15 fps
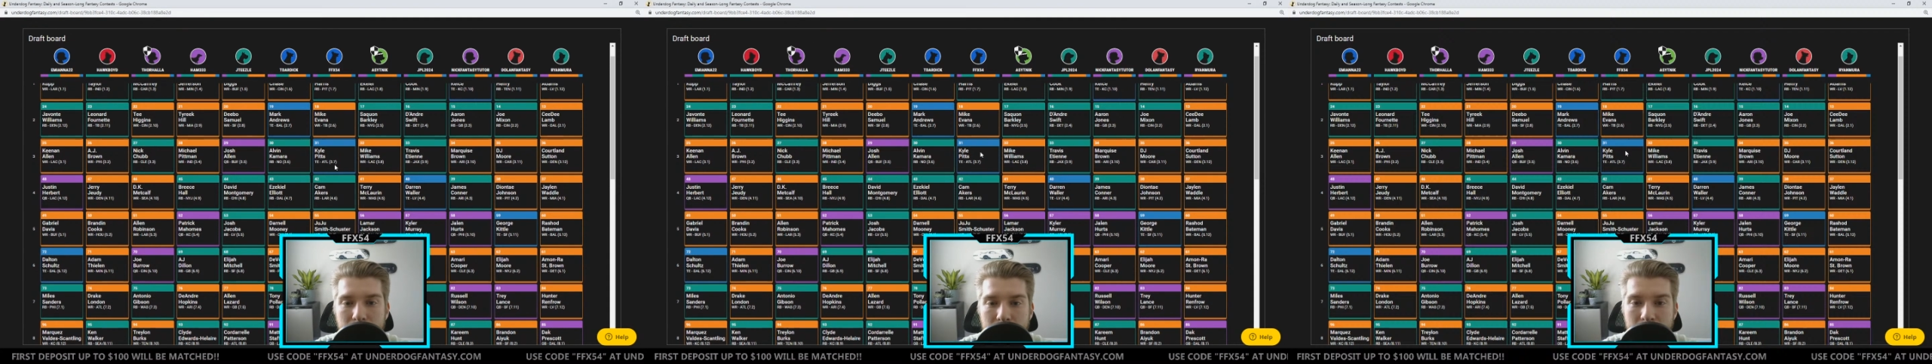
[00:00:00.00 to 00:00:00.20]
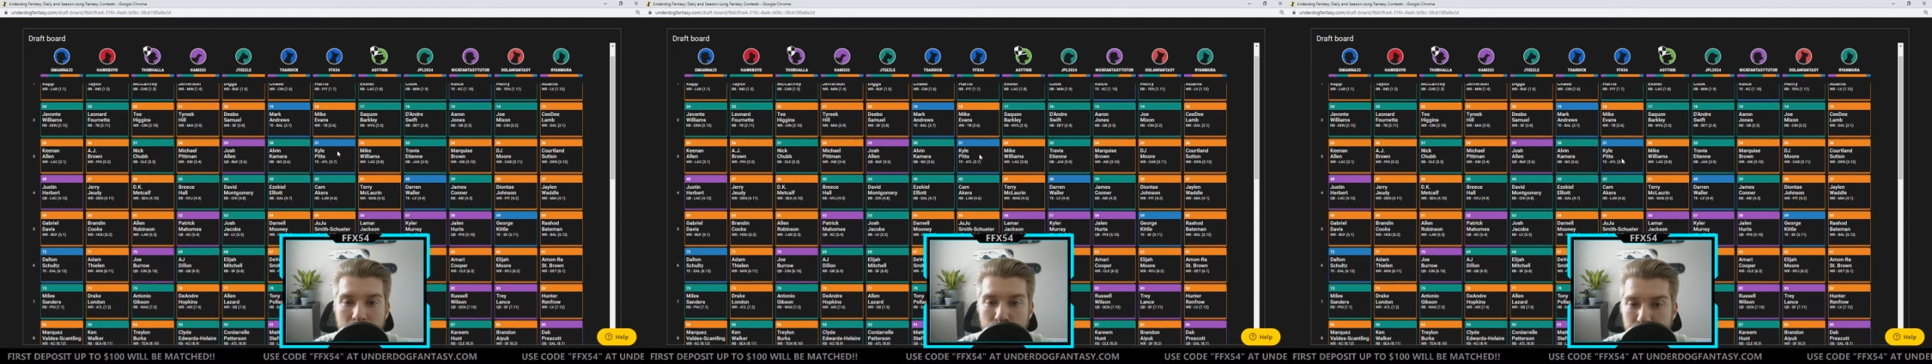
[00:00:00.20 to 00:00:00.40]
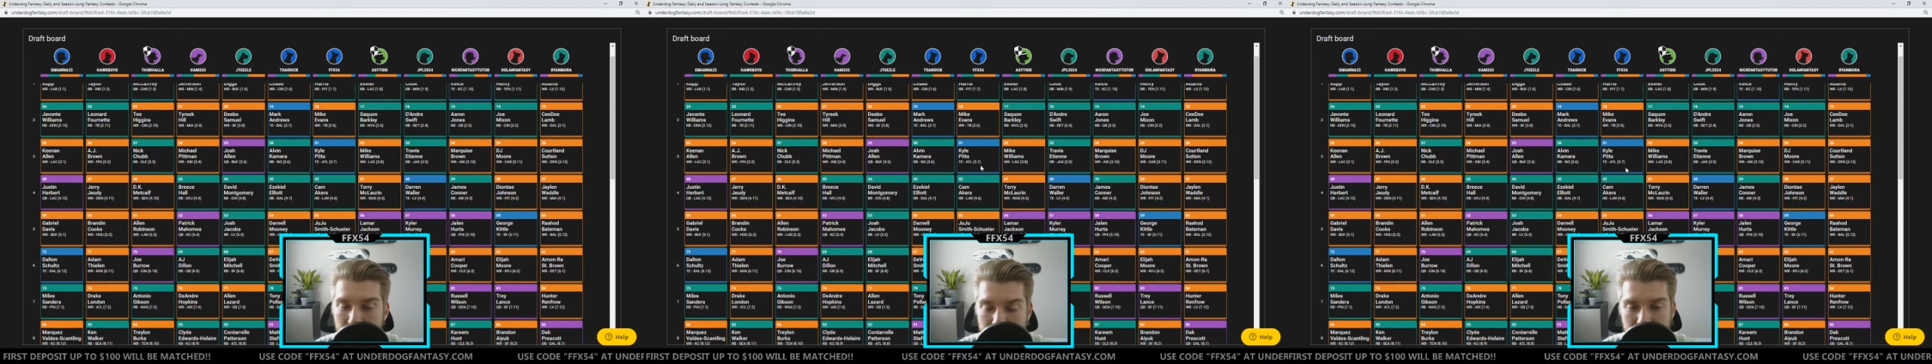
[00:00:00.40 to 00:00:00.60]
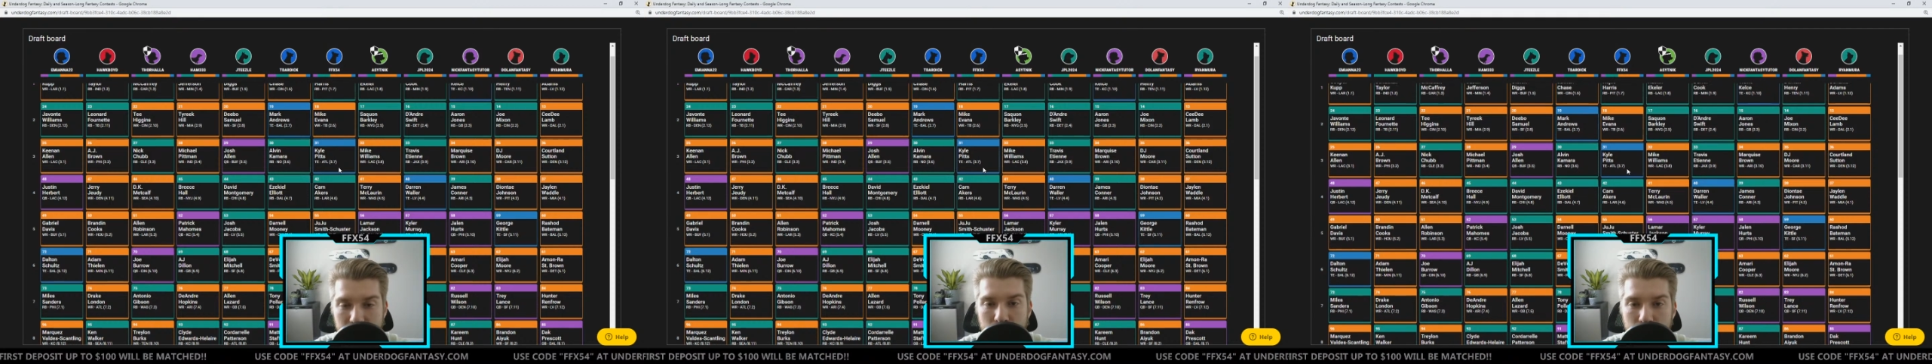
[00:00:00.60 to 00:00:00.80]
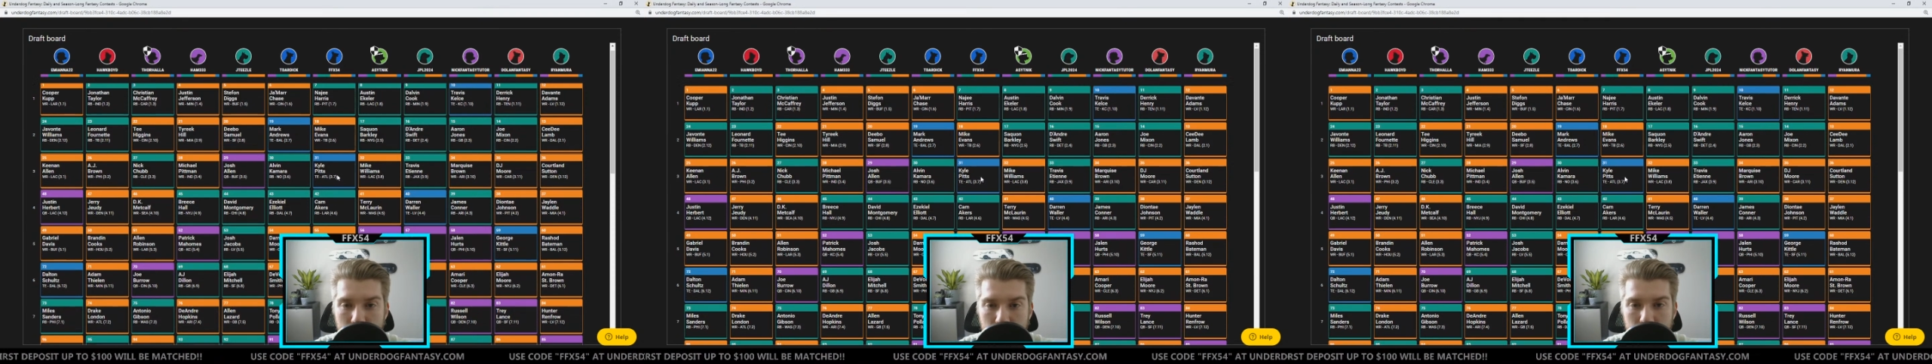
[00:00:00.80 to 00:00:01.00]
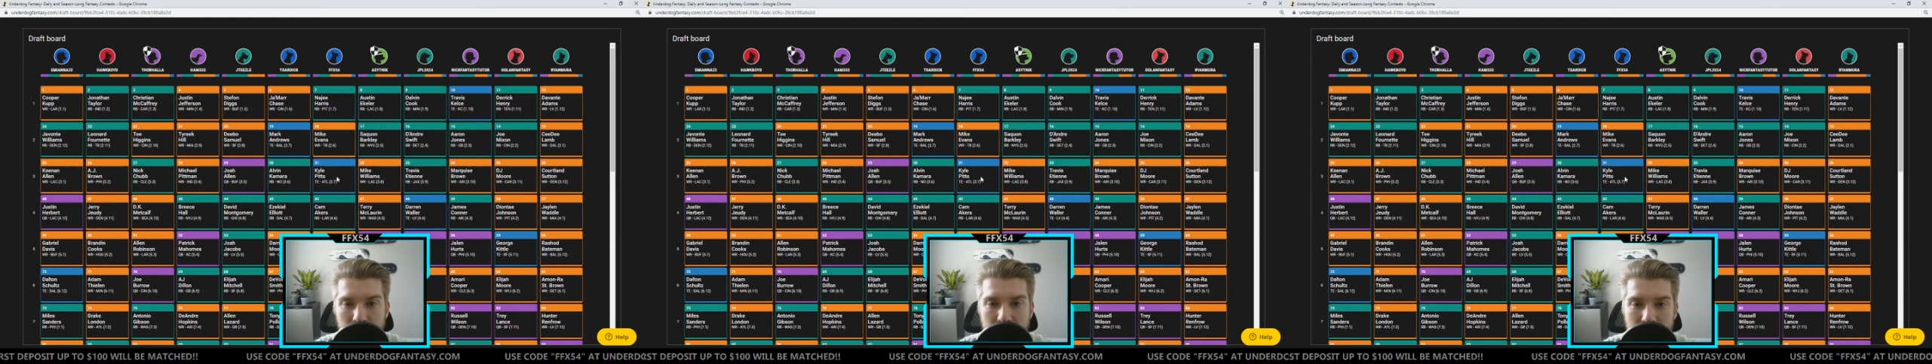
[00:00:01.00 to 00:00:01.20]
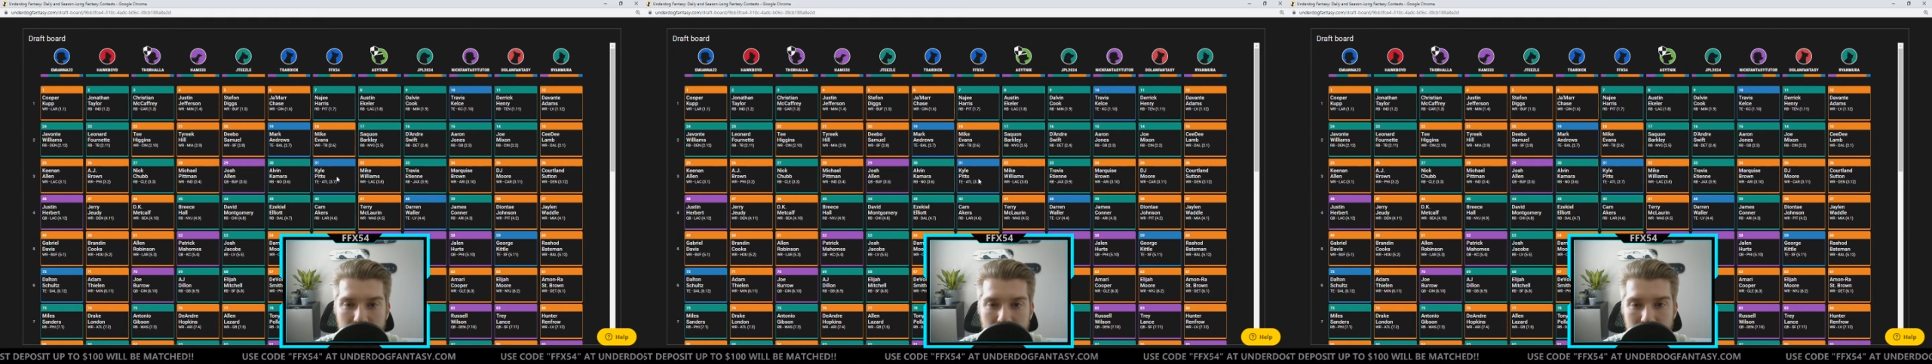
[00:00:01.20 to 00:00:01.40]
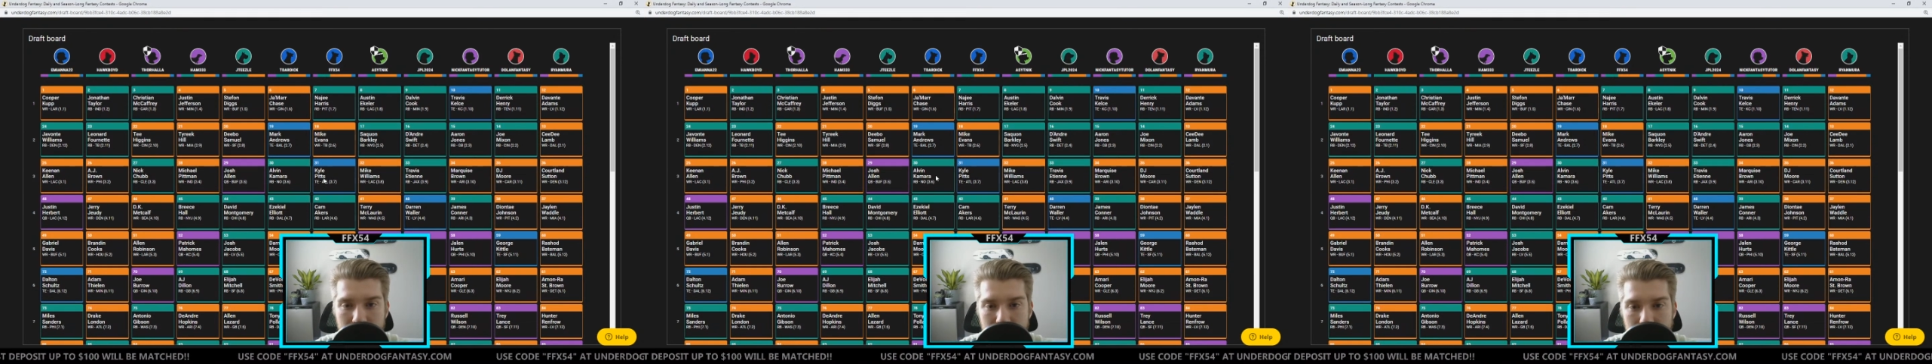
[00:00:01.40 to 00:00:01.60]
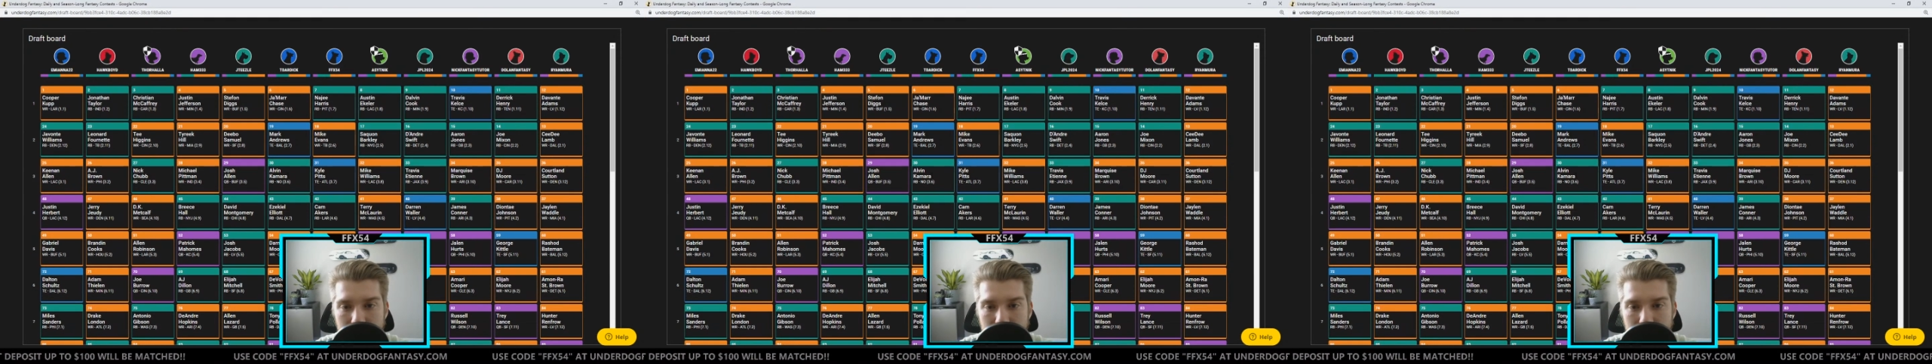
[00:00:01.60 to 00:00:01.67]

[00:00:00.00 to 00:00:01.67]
Kyle Pitts, I don't normally get.